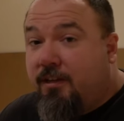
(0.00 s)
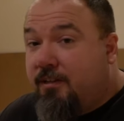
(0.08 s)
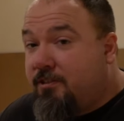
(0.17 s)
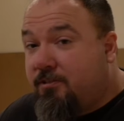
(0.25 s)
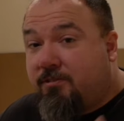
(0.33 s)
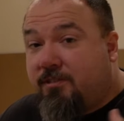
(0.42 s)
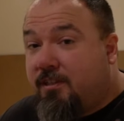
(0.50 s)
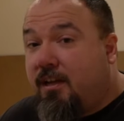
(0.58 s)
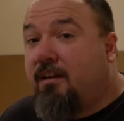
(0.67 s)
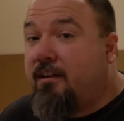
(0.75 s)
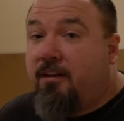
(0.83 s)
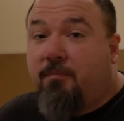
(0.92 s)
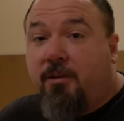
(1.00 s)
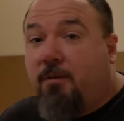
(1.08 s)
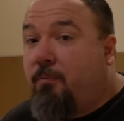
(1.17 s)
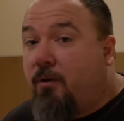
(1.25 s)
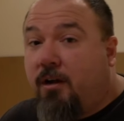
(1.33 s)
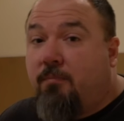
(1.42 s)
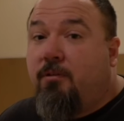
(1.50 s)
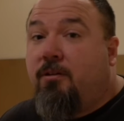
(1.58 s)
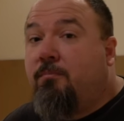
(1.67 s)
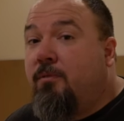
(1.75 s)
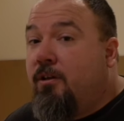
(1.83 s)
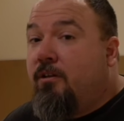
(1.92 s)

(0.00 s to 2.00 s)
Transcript: so it's not going to be a problem